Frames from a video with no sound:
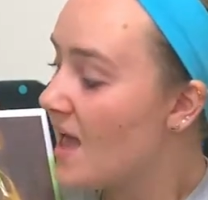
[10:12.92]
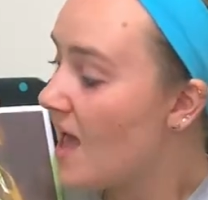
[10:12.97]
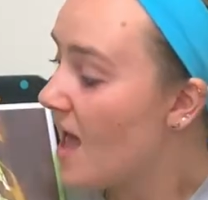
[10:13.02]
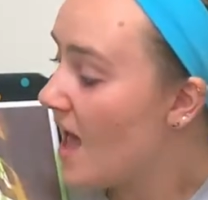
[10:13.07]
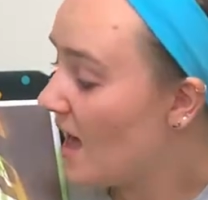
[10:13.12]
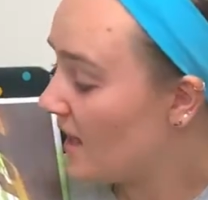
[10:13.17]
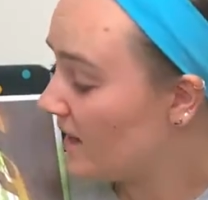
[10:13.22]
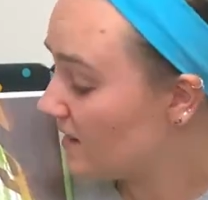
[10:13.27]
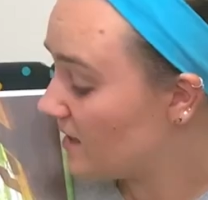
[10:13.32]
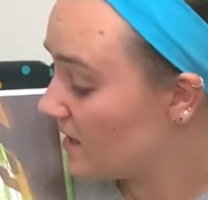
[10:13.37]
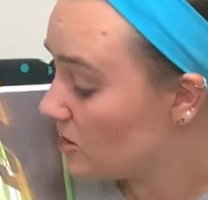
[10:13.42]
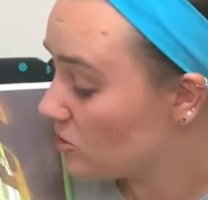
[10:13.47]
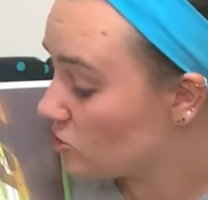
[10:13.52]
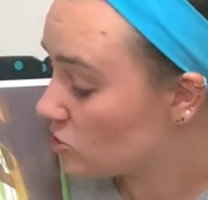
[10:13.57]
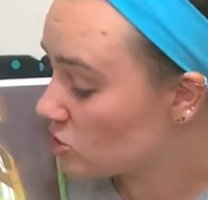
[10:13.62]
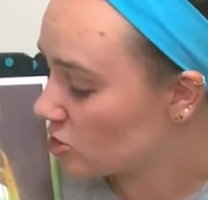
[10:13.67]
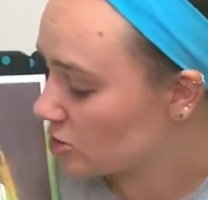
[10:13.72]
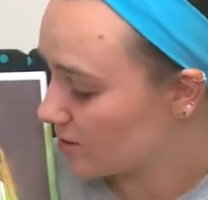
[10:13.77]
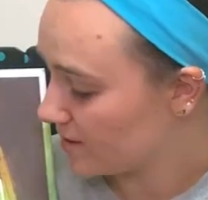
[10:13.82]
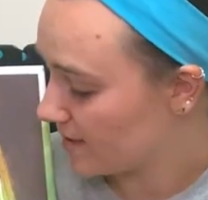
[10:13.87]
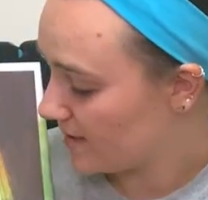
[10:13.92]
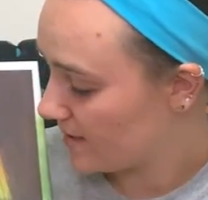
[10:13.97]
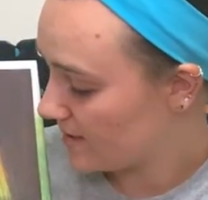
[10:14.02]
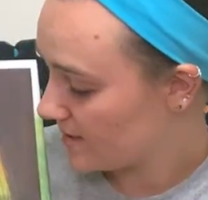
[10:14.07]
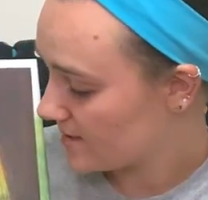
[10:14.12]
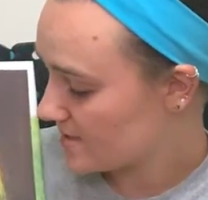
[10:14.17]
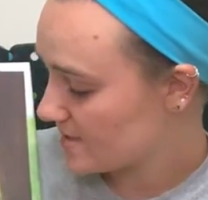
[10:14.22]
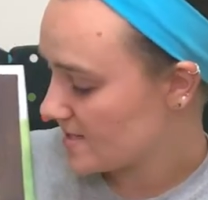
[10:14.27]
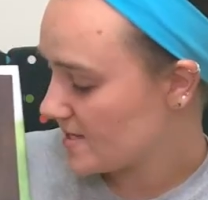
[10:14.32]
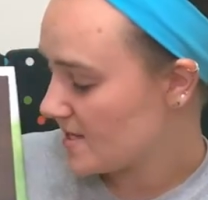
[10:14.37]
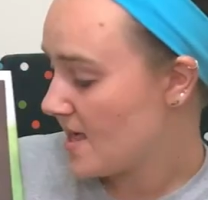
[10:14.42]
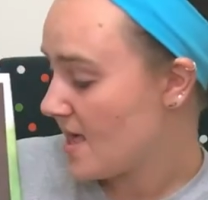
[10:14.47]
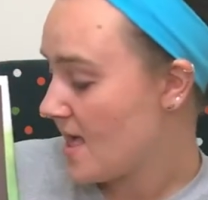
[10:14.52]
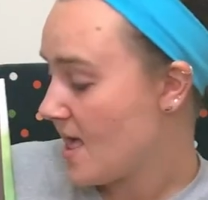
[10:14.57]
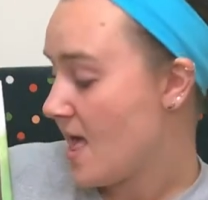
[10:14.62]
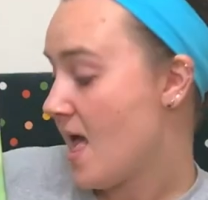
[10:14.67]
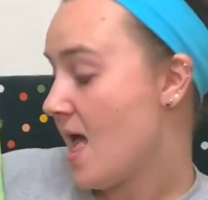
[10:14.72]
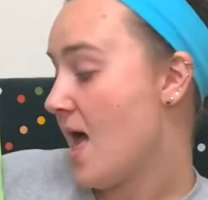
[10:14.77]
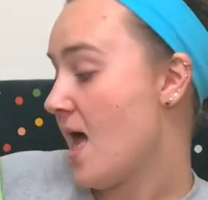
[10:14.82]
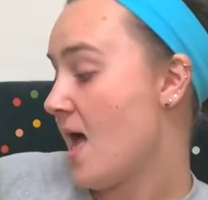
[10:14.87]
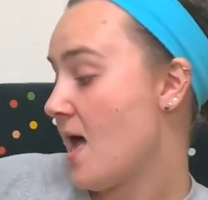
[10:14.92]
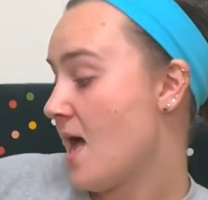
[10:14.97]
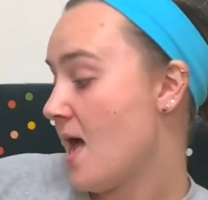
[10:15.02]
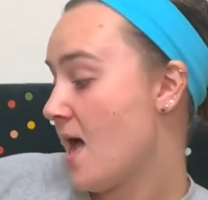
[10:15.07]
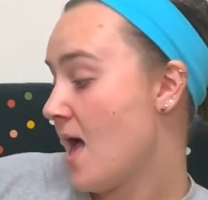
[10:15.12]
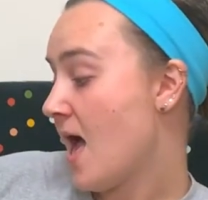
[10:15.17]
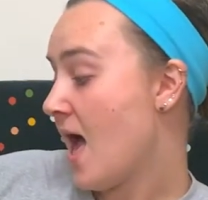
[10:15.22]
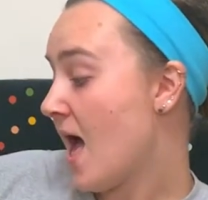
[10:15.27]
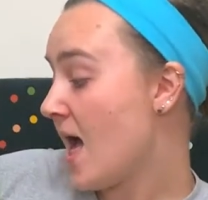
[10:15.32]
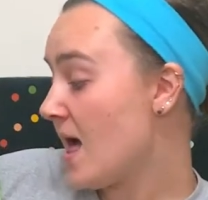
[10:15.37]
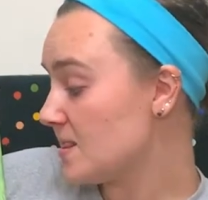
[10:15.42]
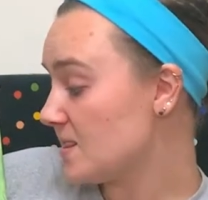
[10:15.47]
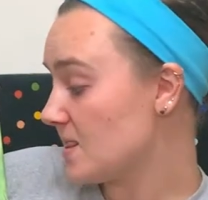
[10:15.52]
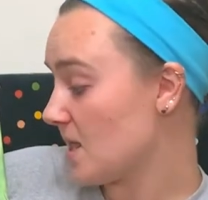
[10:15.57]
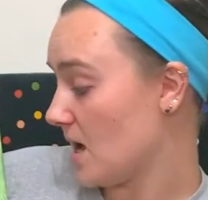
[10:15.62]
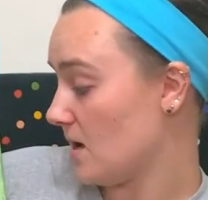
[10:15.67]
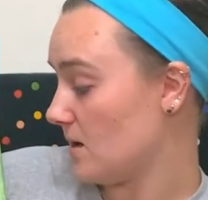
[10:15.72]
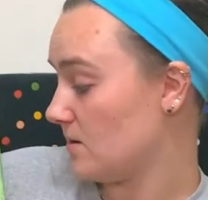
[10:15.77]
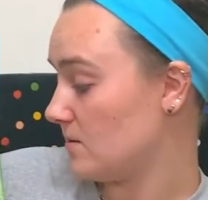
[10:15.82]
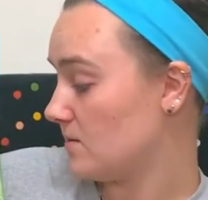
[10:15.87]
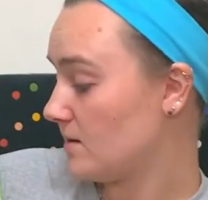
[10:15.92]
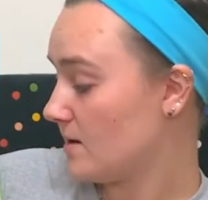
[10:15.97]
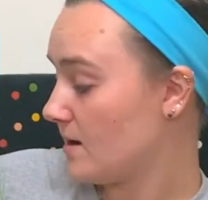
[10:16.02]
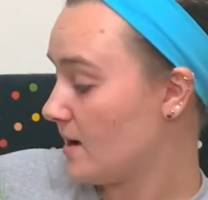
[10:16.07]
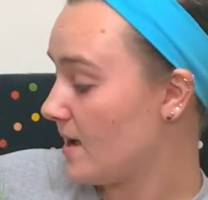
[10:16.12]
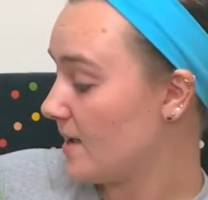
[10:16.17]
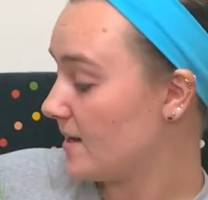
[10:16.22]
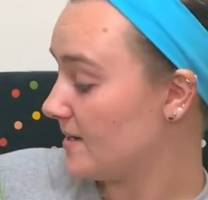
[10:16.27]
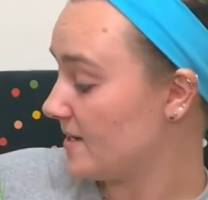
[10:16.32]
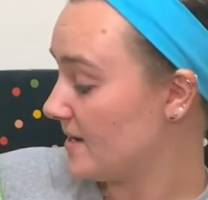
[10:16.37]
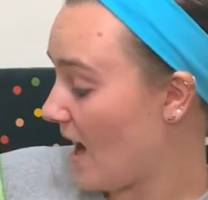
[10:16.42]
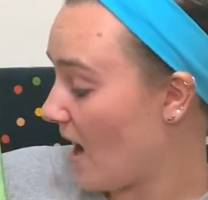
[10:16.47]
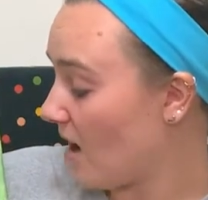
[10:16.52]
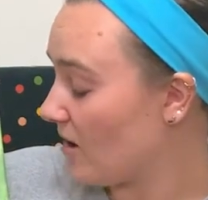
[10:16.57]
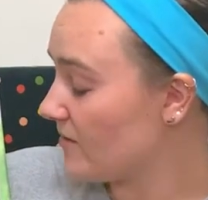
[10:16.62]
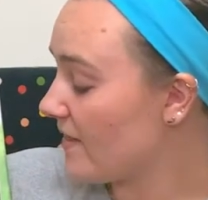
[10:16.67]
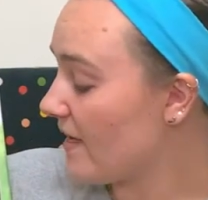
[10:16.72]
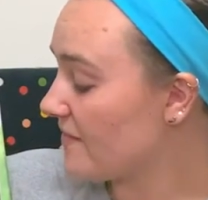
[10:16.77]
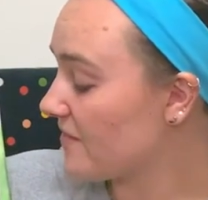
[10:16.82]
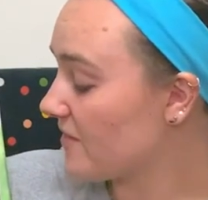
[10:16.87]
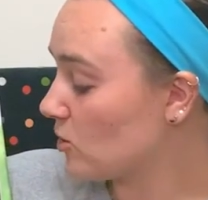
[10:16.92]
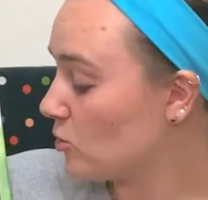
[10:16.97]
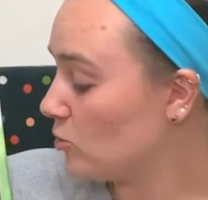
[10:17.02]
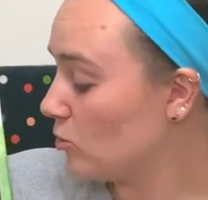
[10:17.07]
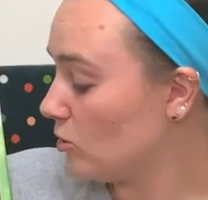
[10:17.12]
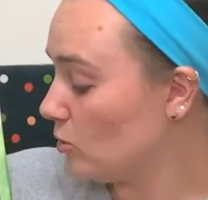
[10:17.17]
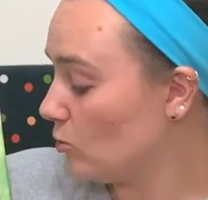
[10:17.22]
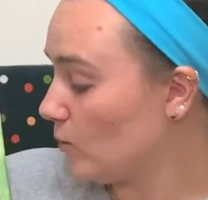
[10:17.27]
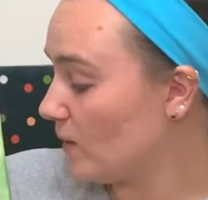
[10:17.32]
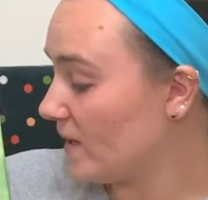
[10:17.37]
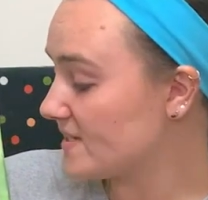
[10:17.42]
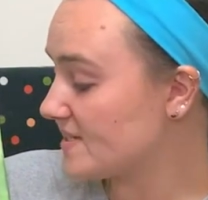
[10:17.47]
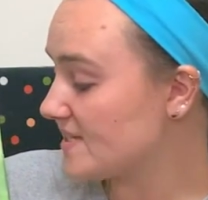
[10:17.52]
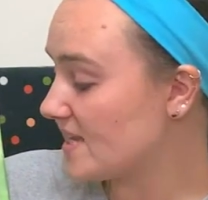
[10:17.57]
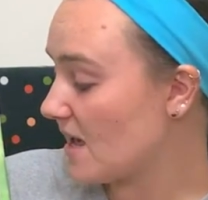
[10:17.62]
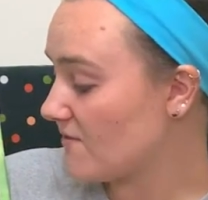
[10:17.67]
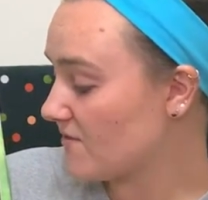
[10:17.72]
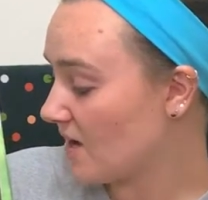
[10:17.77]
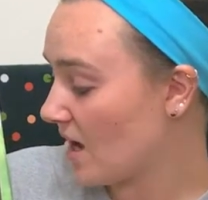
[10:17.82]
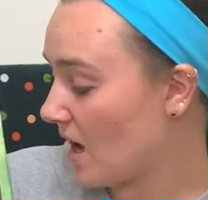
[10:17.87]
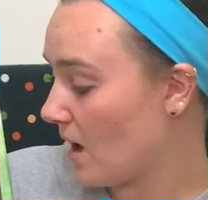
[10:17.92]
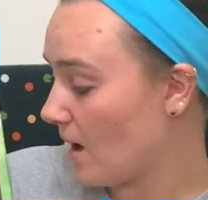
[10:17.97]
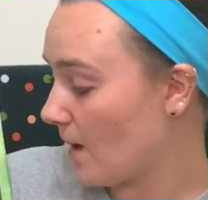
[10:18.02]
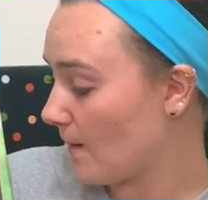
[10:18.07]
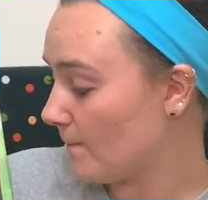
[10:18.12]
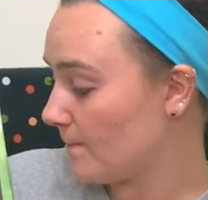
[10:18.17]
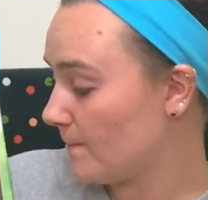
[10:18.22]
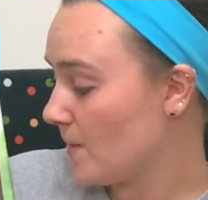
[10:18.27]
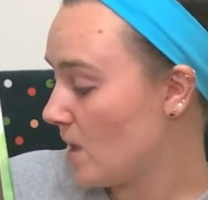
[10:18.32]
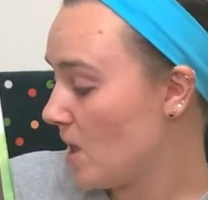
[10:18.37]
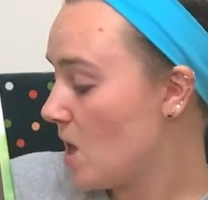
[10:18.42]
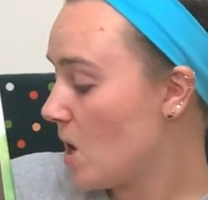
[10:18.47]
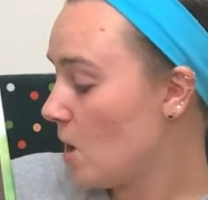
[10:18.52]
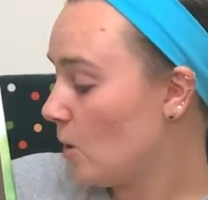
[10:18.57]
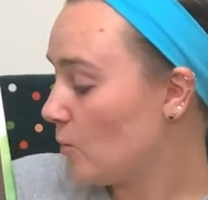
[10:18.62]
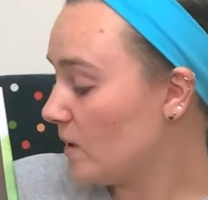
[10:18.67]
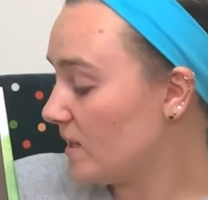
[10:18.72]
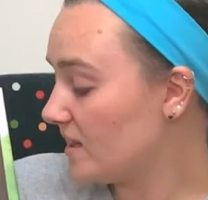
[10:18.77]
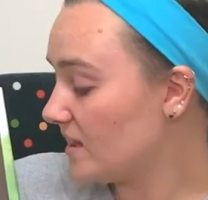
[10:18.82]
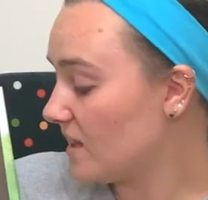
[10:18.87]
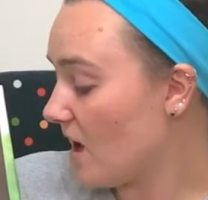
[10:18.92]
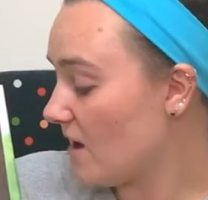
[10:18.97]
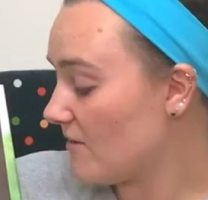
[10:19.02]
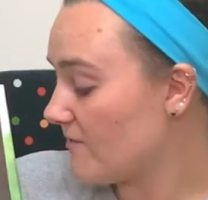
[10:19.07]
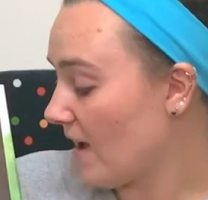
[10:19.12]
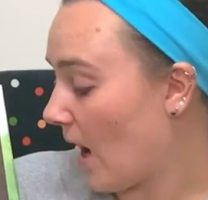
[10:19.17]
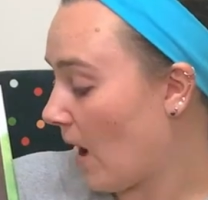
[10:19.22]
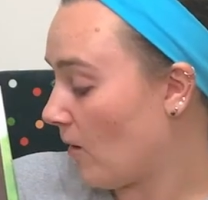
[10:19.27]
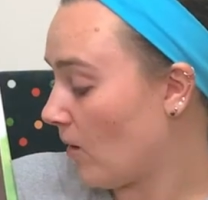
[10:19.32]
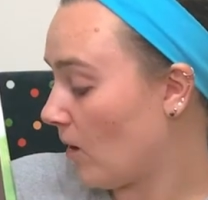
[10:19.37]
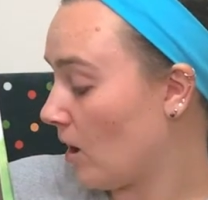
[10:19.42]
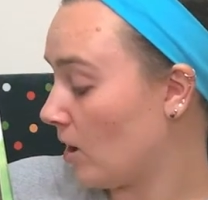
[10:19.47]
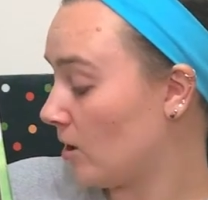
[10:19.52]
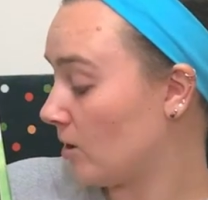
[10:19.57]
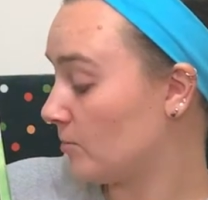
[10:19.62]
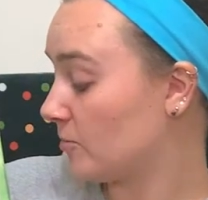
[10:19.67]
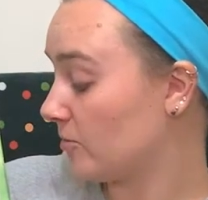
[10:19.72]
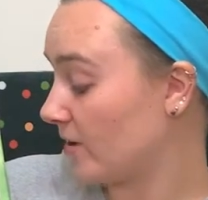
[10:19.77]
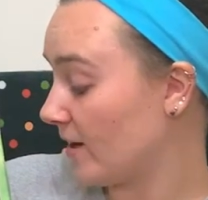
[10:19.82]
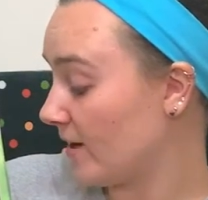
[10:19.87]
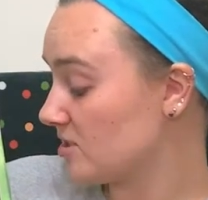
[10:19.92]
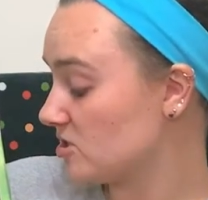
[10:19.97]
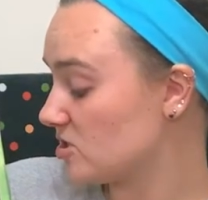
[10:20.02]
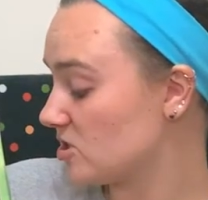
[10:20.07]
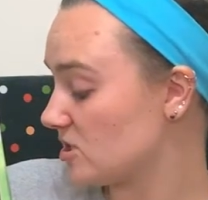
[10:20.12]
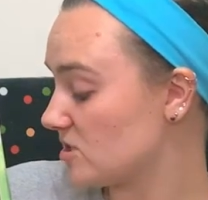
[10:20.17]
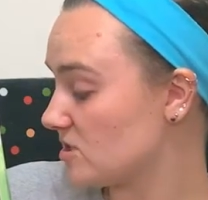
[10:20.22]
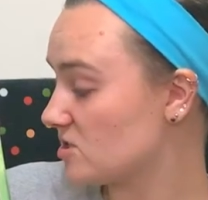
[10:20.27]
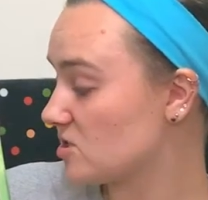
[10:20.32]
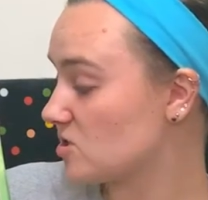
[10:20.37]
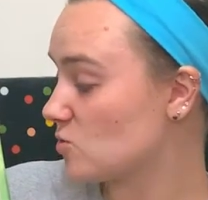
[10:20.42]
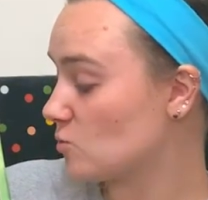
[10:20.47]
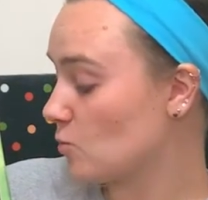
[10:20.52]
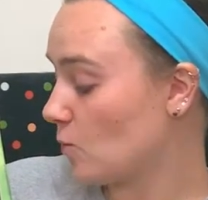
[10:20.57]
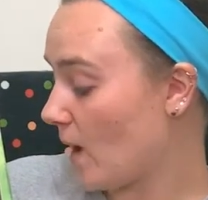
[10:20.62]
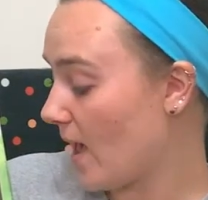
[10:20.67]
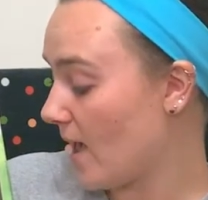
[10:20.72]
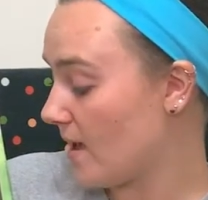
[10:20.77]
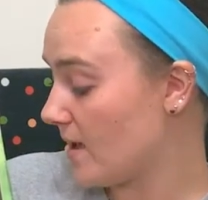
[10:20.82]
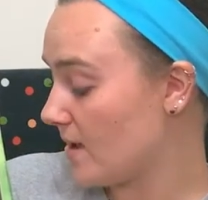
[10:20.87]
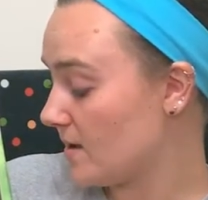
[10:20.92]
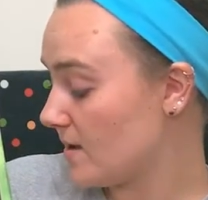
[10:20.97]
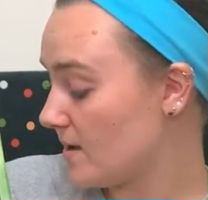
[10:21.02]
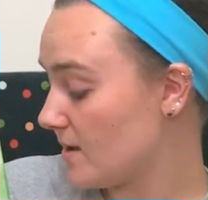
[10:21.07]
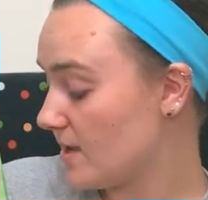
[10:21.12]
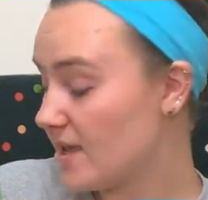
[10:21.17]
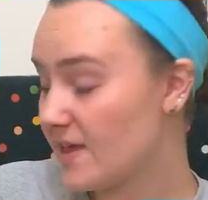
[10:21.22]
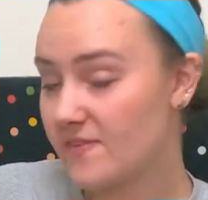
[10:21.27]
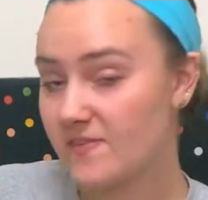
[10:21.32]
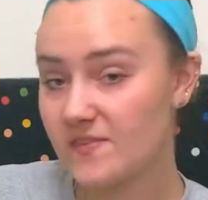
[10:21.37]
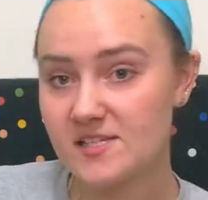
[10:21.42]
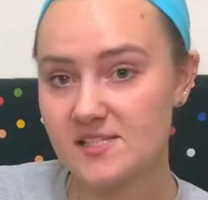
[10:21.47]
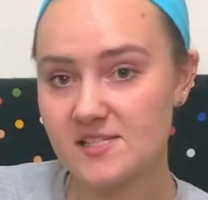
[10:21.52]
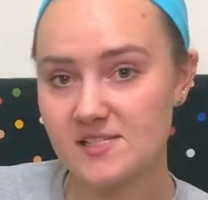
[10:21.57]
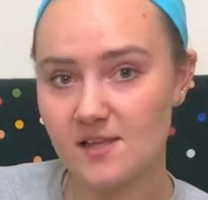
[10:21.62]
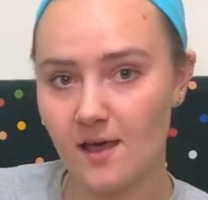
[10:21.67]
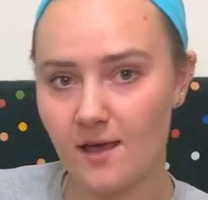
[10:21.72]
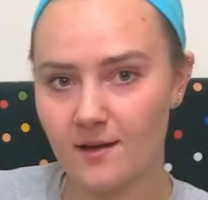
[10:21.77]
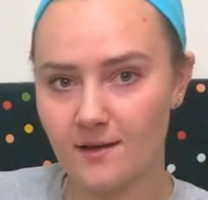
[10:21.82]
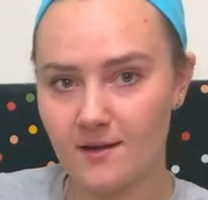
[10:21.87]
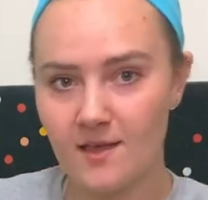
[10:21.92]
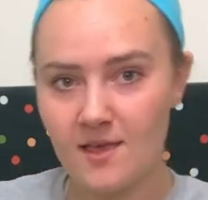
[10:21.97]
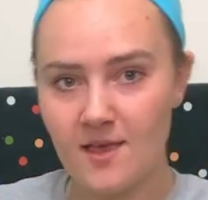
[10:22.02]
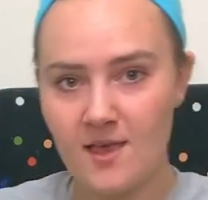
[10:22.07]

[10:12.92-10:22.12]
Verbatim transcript: Hello, trees. Hello. Now that the cool winds have come, we love how our branches sway in the sun.